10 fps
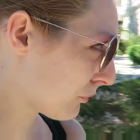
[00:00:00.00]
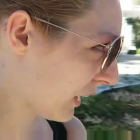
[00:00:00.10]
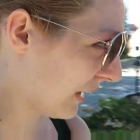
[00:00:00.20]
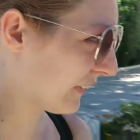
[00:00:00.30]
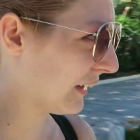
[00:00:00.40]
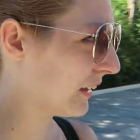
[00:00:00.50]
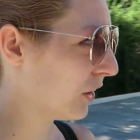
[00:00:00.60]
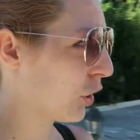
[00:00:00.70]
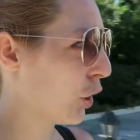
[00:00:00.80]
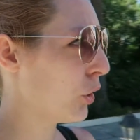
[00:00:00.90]
I think
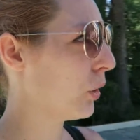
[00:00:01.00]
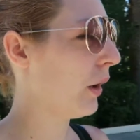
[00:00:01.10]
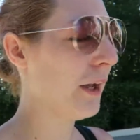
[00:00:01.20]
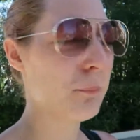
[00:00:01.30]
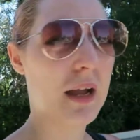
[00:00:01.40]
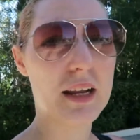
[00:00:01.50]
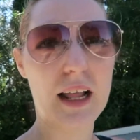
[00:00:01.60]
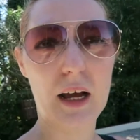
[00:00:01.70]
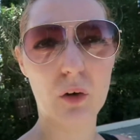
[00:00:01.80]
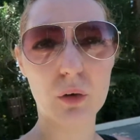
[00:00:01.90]
I'll head back
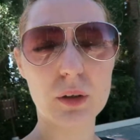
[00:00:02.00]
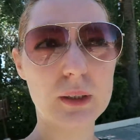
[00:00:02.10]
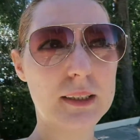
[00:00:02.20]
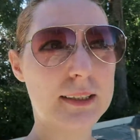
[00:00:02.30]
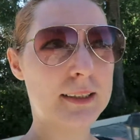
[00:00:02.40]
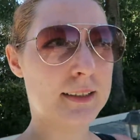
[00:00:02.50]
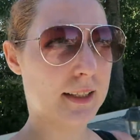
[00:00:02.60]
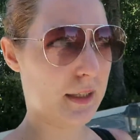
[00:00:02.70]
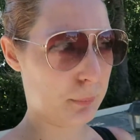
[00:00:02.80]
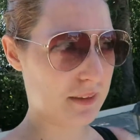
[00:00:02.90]
now,
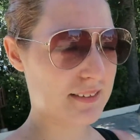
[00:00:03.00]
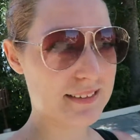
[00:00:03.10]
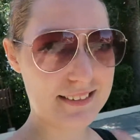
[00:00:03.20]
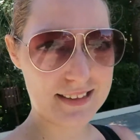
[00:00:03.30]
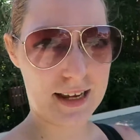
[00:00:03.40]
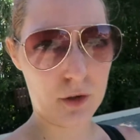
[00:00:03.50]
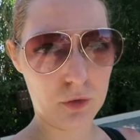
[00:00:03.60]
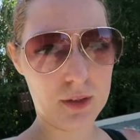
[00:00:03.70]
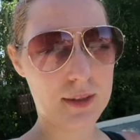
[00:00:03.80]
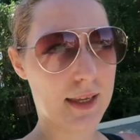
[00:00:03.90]
get the bus into
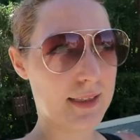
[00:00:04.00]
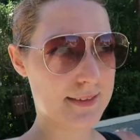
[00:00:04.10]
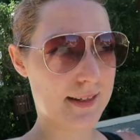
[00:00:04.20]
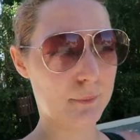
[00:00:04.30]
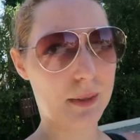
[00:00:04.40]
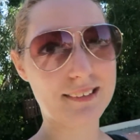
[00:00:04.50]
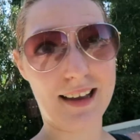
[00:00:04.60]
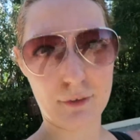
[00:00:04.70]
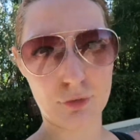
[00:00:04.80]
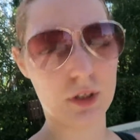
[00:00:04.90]
town, then get the town back to
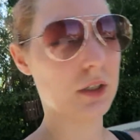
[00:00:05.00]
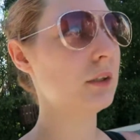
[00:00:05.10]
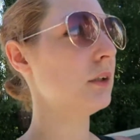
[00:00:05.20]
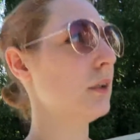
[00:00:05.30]
Afra,